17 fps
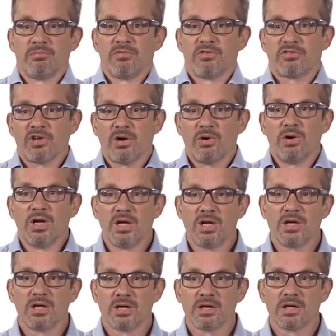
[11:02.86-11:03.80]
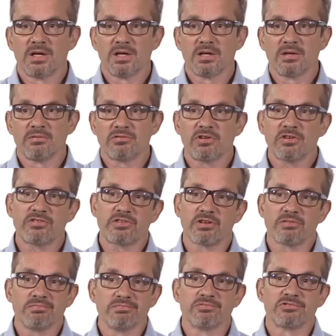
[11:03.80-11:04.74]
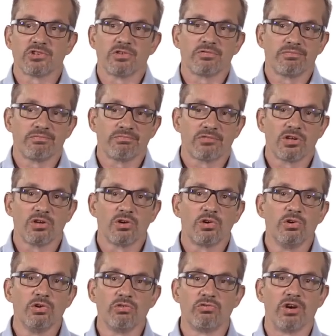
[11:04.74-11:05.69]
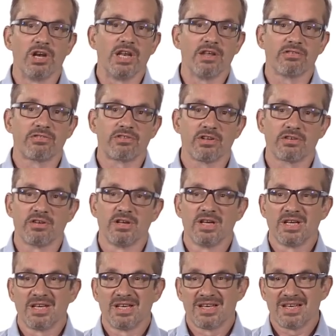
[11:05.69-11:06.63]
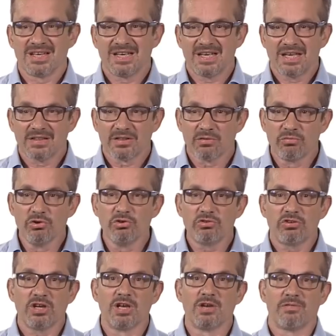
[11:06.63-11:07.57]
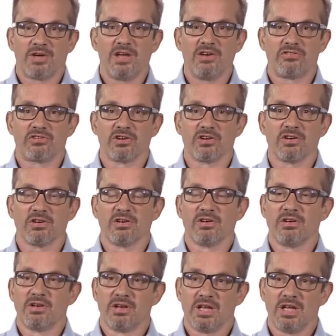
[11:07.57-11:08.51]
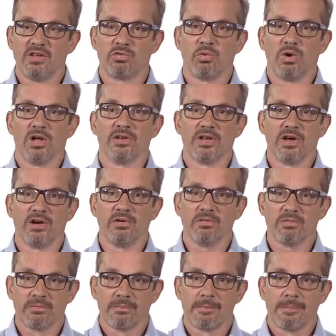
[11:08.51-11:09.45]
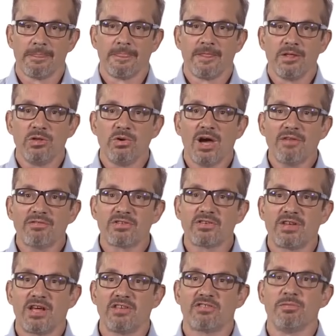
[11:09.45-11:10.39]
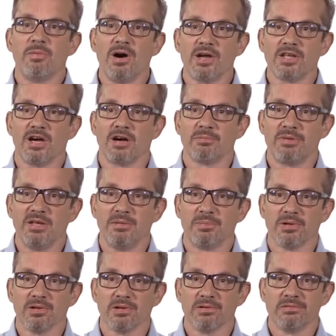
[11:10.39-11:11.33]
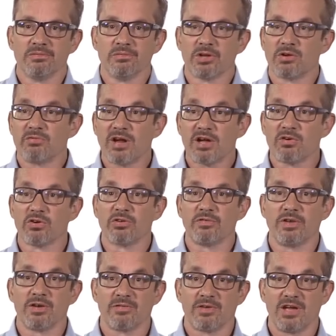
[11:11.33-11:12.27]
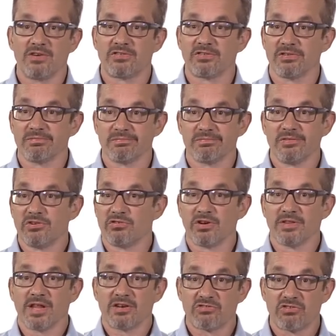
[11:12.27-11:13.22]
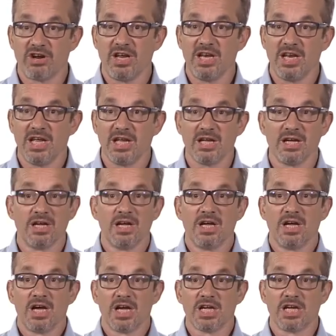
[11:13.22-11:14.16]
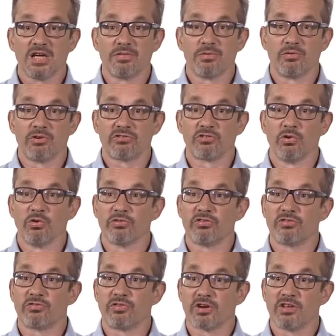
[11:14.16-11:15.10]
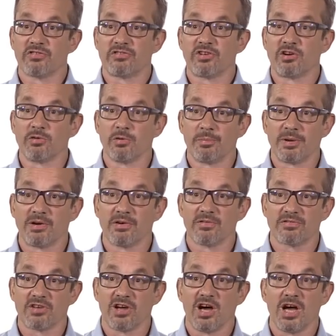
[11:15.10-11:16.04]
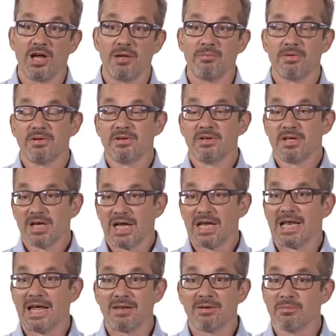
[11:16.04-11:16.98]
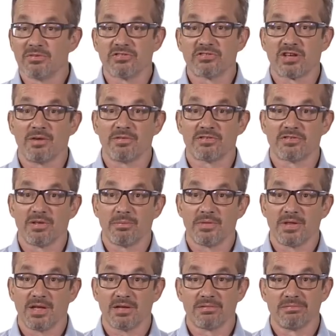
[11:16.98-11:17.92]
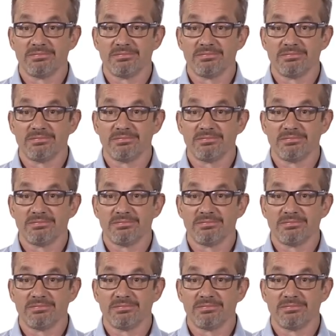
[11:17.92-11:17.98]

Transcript: So, just to sort of conclude really, is that the route to innovation is well known. You have to take smart young people with a record of innovation during their training and give them the resources for a considerable period of time and let them discover something.